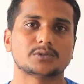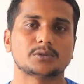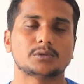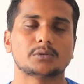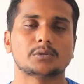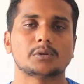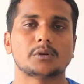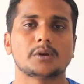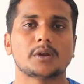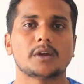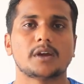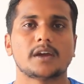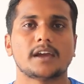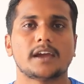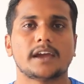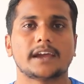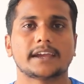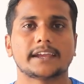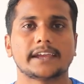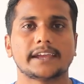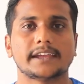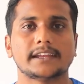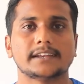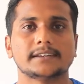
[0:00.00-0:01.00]
So
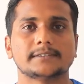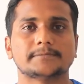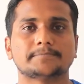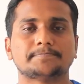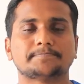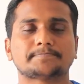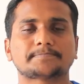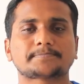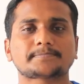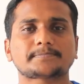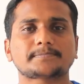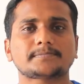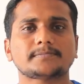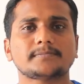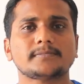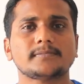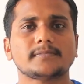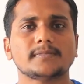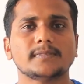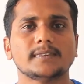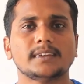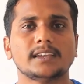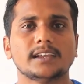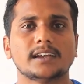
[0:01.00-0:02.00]
again,
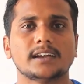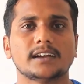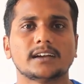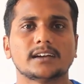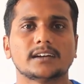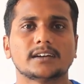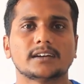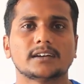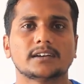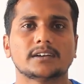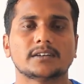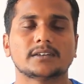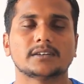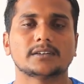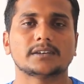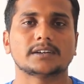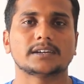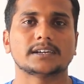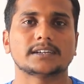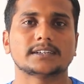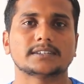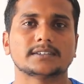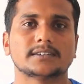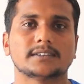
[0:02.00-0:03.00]
uh,
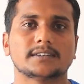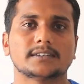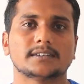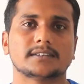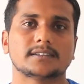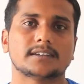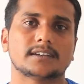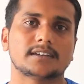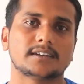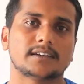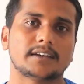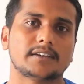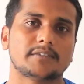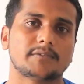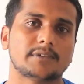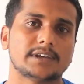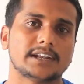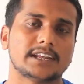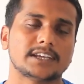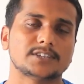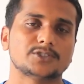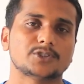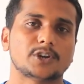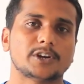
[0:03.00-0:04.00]
it,
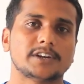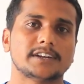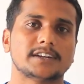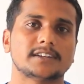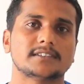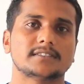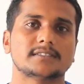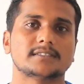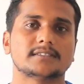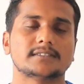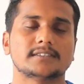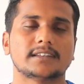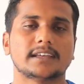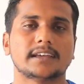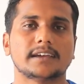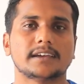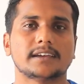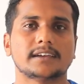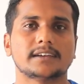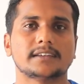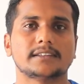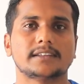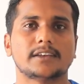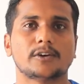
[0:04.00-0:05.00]
when I joined,
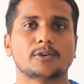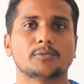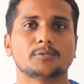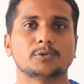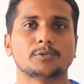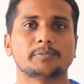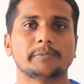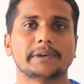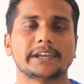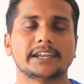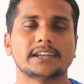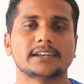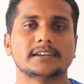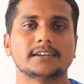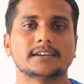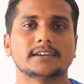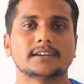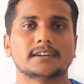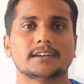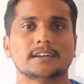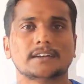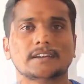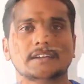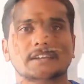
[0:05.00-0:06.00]
they, they have put me in,
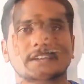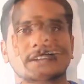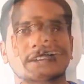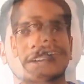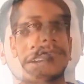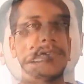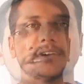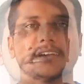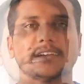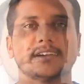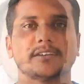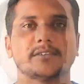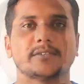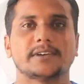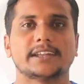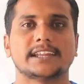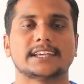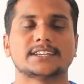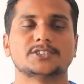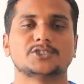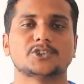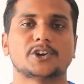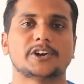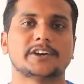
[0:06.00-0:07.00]
uh, when, when
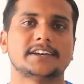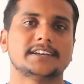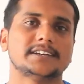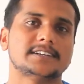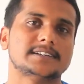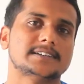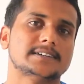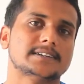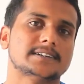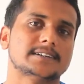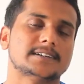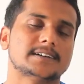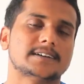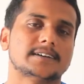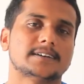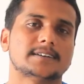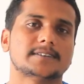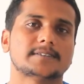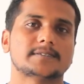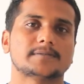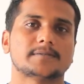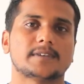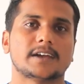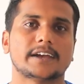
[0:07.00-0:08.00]
I joined,
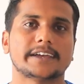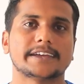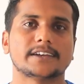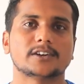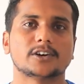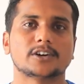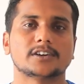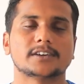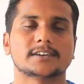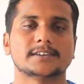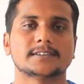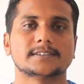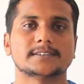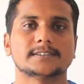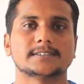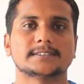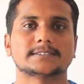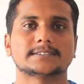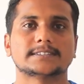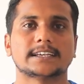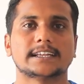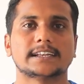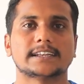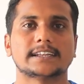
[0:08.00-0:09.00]
uh, I got
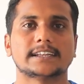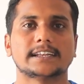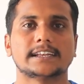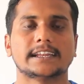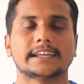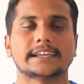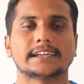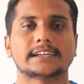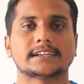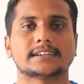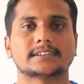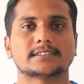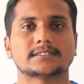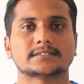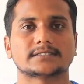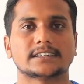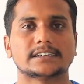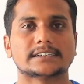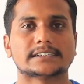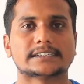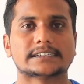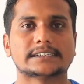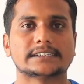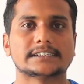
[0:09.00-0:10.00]
a salary like
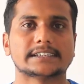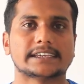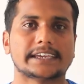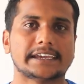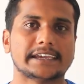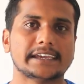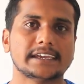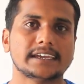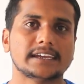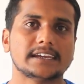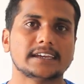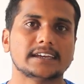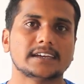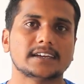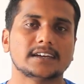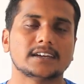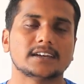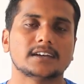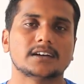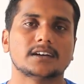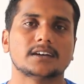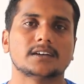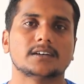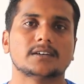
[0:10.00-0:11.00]
13k.
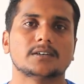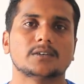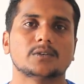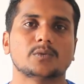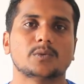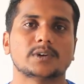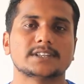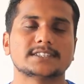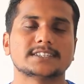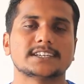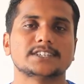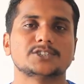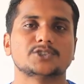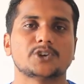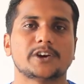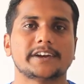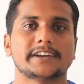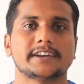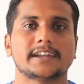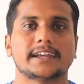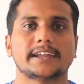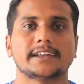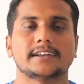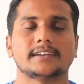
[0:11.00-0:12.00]
Uh, once I
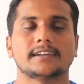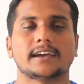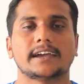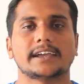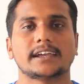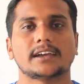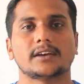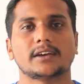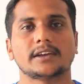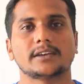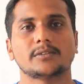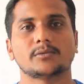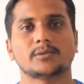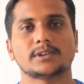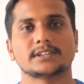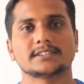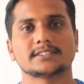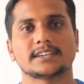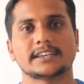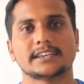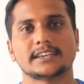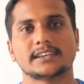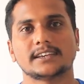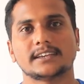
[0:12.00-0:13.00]
joined and I, I
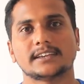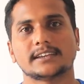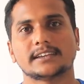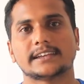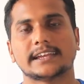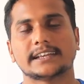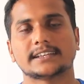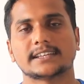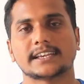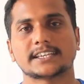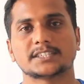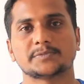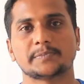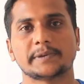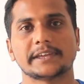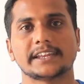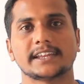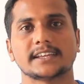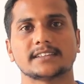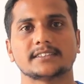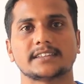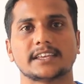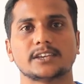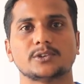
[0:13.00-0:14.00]
once I get
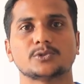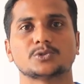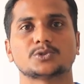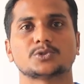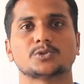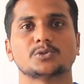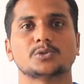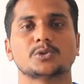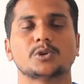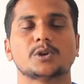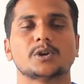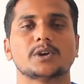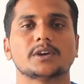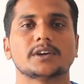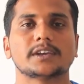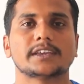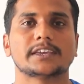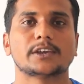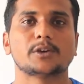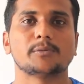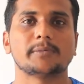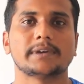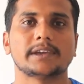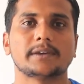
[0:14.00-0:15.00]
experience, they used to
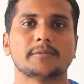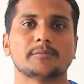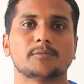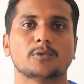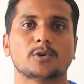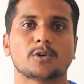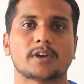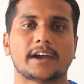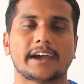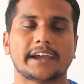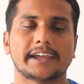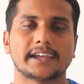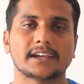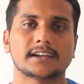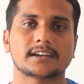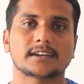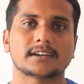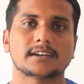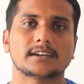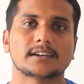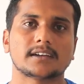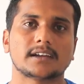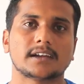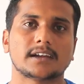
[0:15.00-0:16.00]
give me more
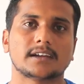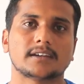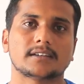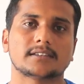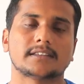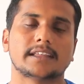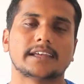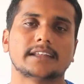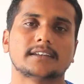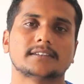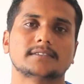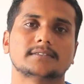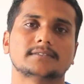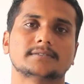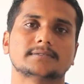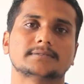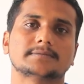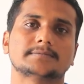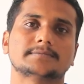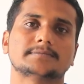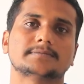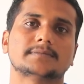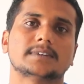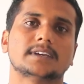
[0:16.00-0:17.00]
hike.
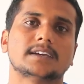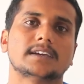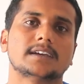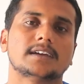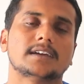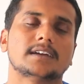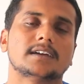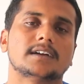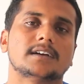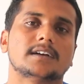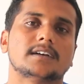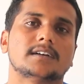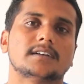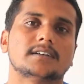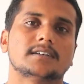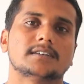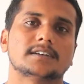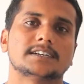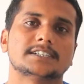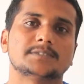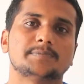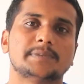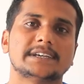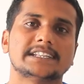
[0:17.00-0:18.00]
Then
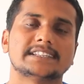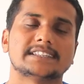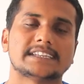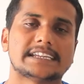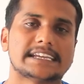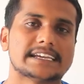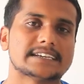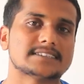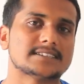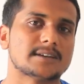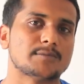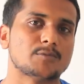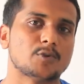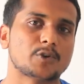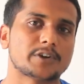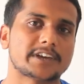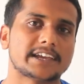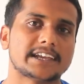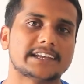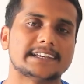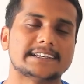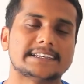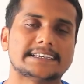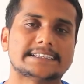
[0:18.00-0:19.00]
uh, it's been three years I'm
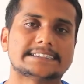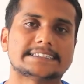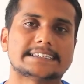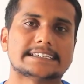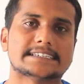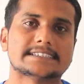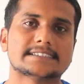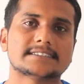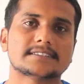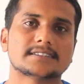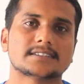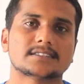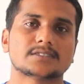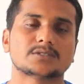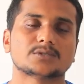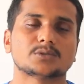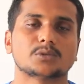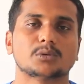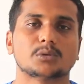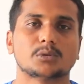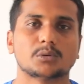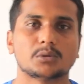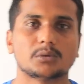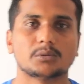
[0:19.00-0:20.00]
working in TCS,
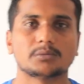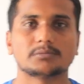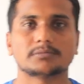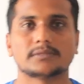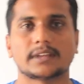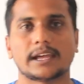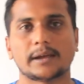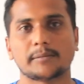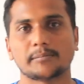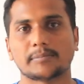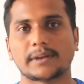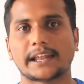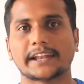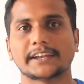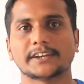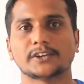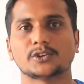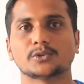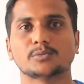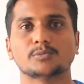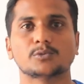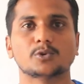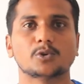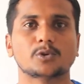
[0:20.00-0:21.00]
so I'm
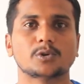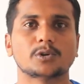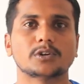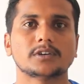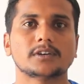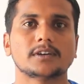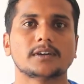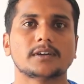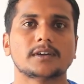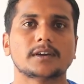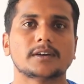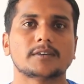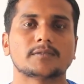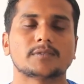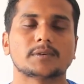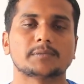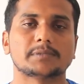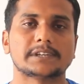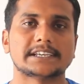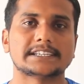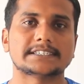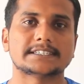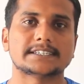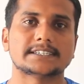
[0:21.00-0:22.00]
planning to move on
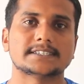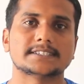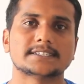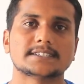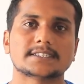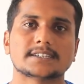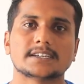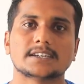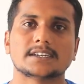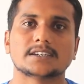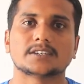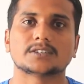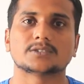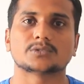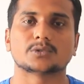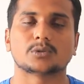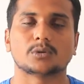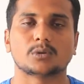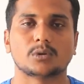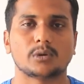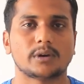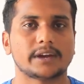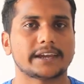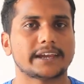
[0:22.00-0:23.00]
from TCS.
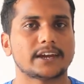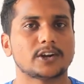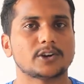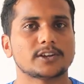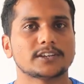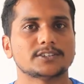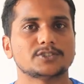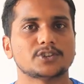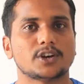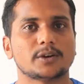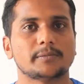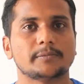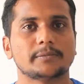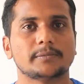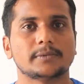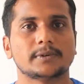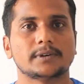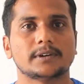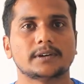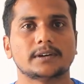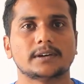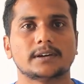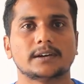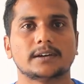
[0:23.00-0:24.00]
So I got a job
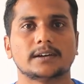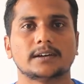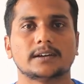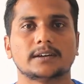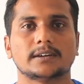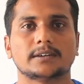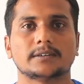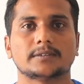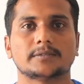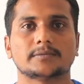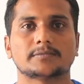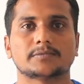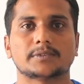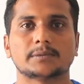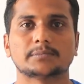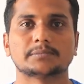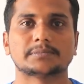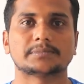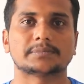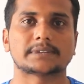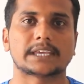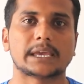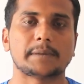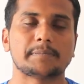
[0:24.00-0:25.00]
uh,
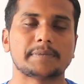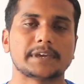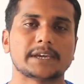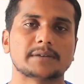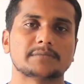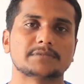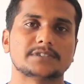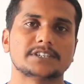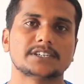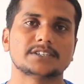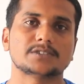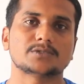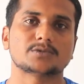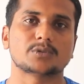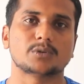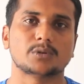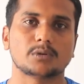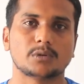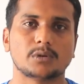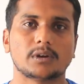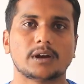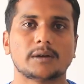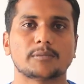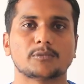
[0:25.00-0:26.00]
from KPMG,
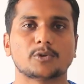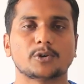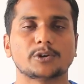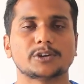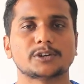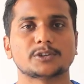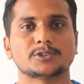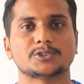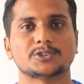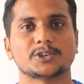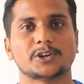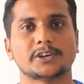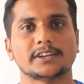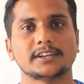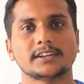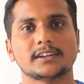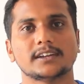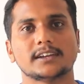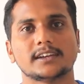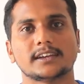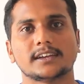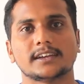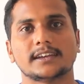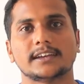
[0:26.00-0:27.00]
so I'm going to join
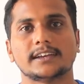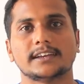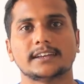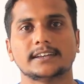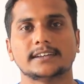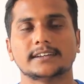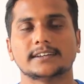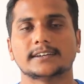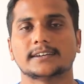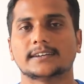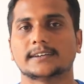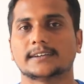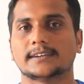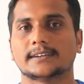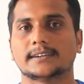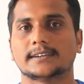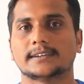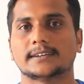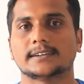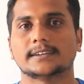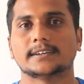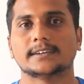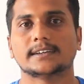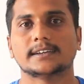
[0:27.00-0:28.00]
in
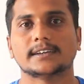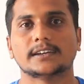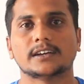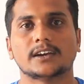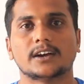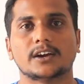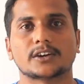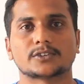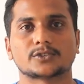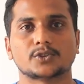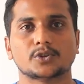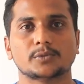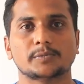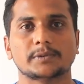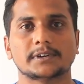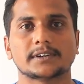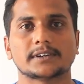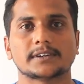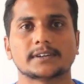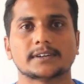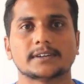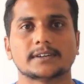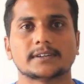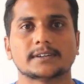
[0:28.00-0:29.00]
uh, October.
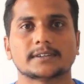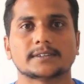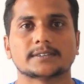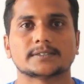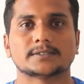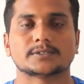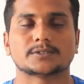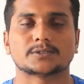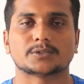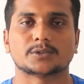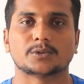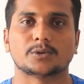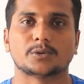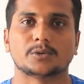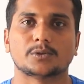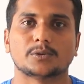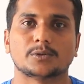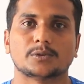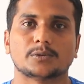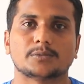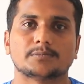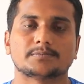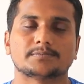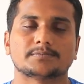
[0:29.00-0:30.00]

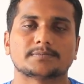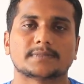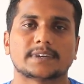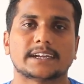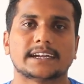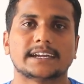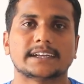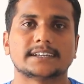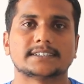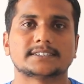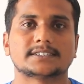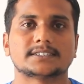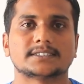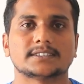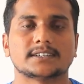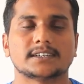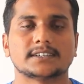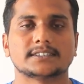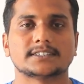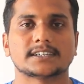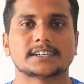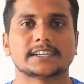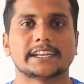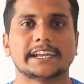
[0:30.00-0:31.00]
So it's
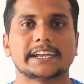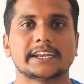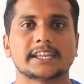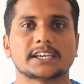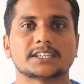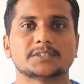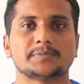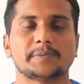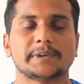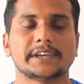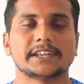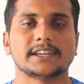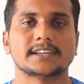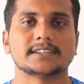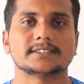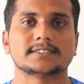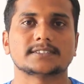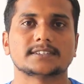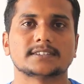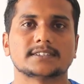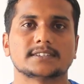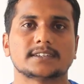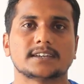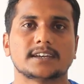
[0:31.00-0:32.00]
it's a great
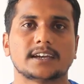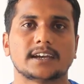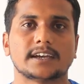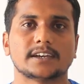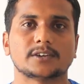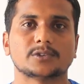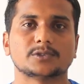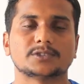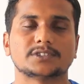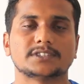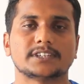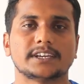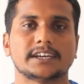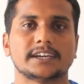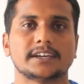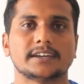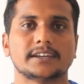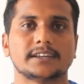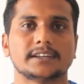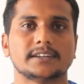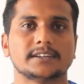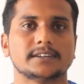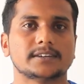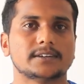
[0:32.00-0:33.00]
experience I could
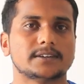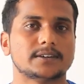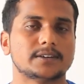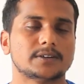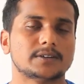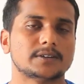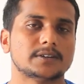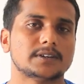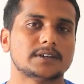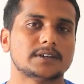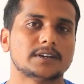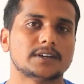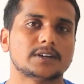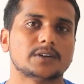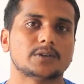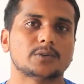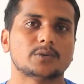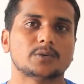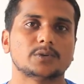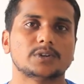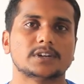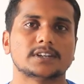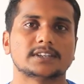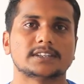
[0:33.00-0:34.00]
say in uh,
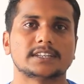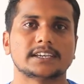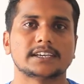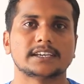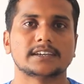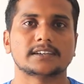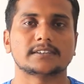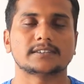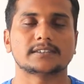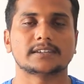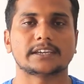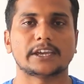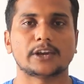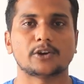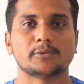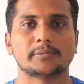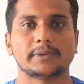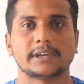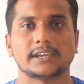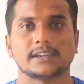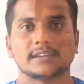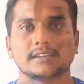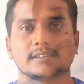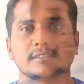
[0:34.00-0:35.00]
Unnati gave
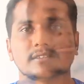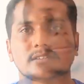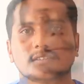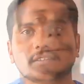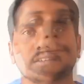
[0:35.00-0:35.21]
me.